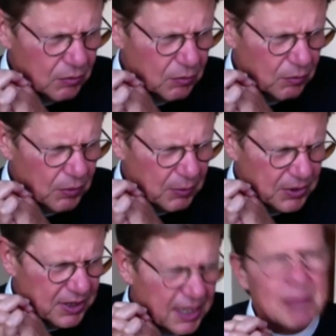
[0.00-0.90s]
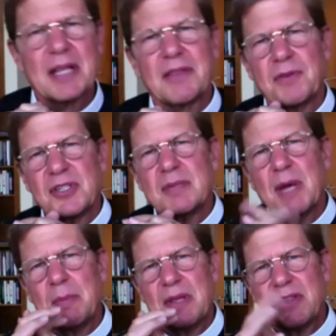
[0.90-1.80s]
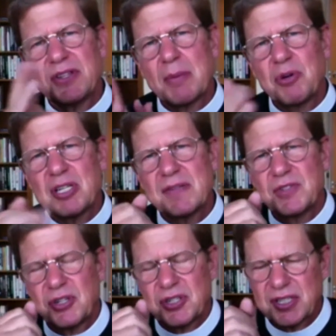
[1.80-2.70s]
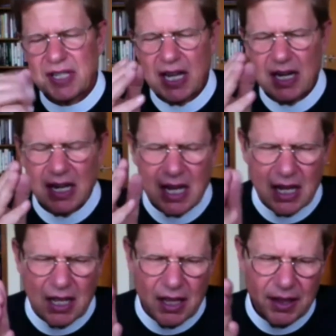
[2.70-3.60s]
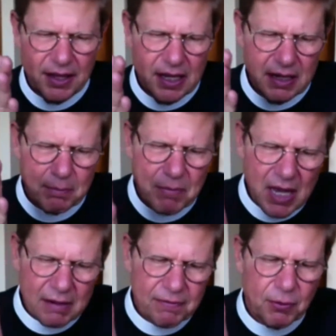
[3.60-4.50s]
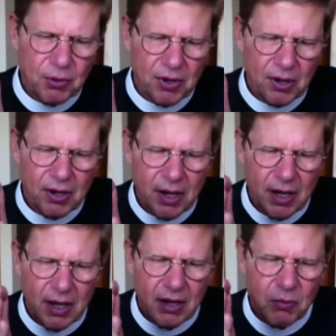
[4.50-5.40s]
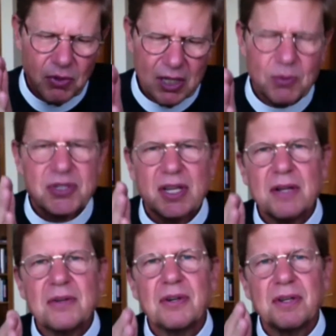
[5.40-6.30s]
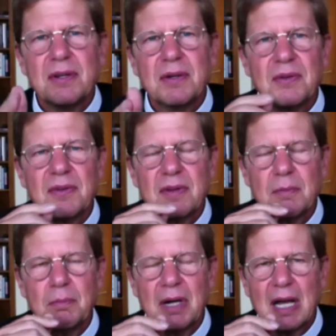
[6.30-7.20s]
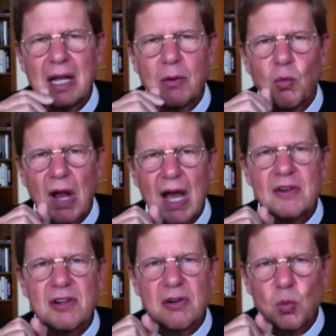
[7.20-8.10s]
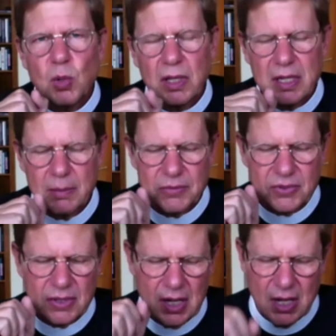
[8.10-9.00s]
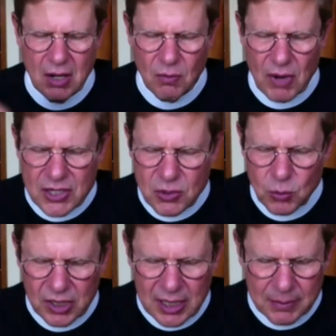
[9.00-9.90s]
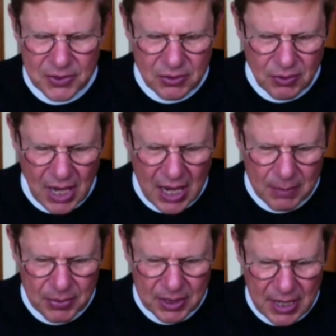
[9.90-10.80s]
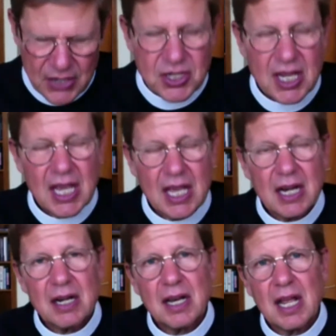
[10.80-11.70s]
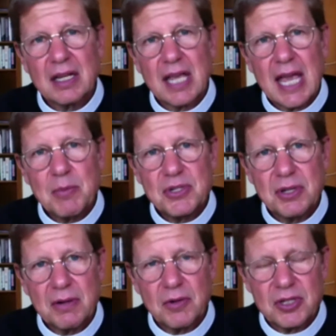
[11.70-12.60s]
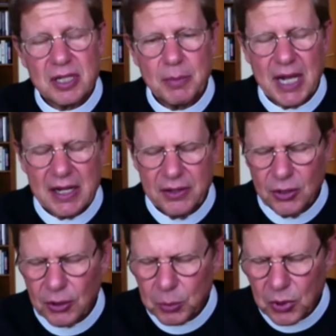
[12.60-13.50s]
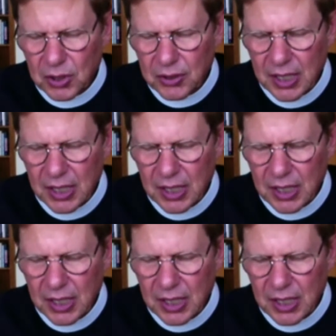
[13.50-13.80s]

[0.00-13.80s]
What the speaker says: When we think about the First Amendment and the separation of church and state, the metaphor really was introduced by Roger Williams. Roger Williams had been educated at Cambridge University back in the old world.